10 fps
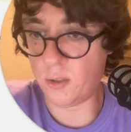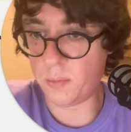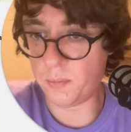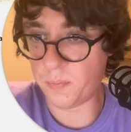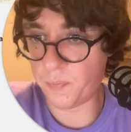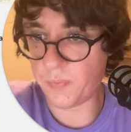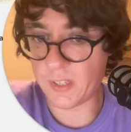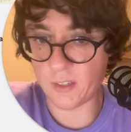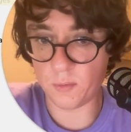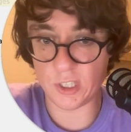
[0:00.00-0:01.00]
We currently
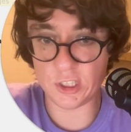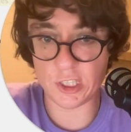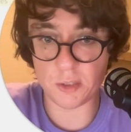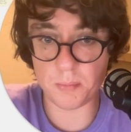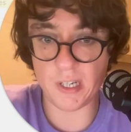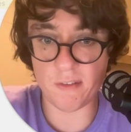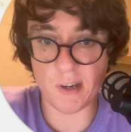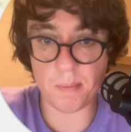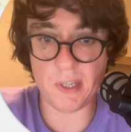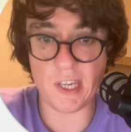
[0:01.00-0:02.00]
don't have Brevo
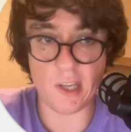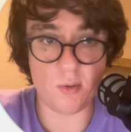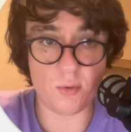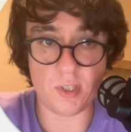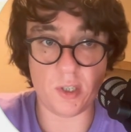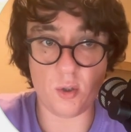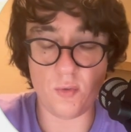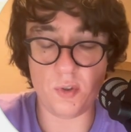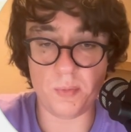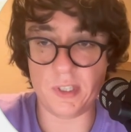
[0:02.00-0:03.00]
APK installed.
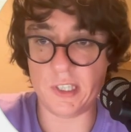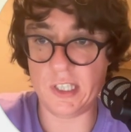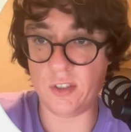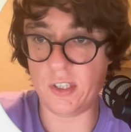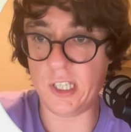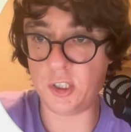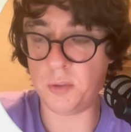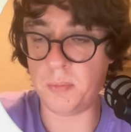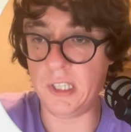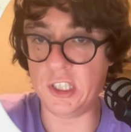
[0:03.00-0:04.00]
We did
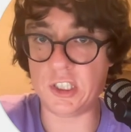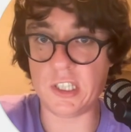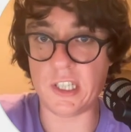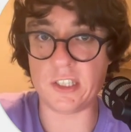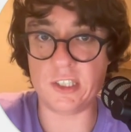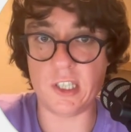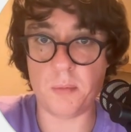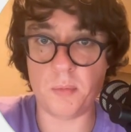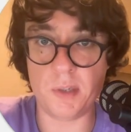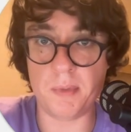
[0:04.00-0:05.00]
this to avoid
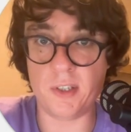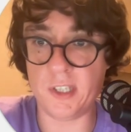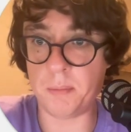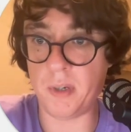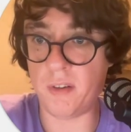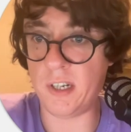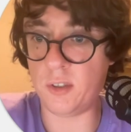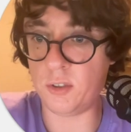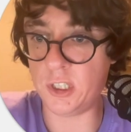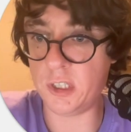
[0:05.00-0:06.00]
sending emails
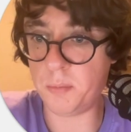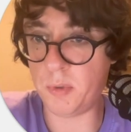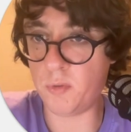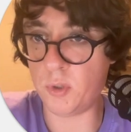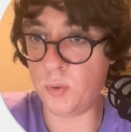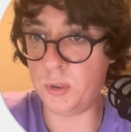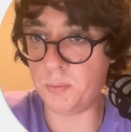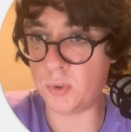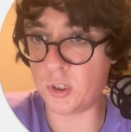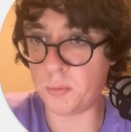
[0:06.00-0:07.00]
unnecessarily.
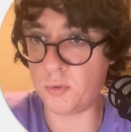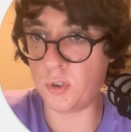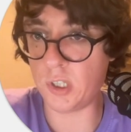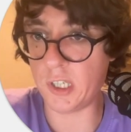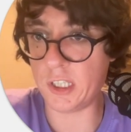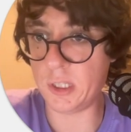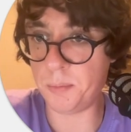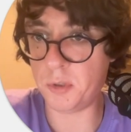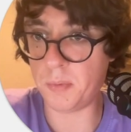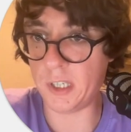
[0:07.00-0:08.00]
but now we'll
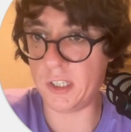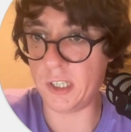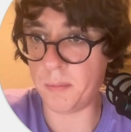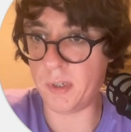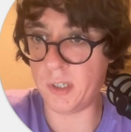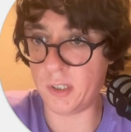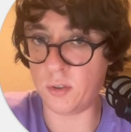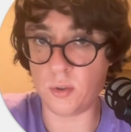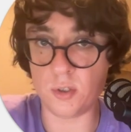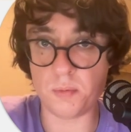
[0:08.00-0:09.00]
enable it because we
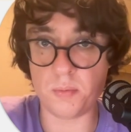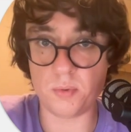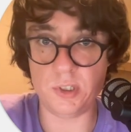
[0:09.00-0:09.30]
still want.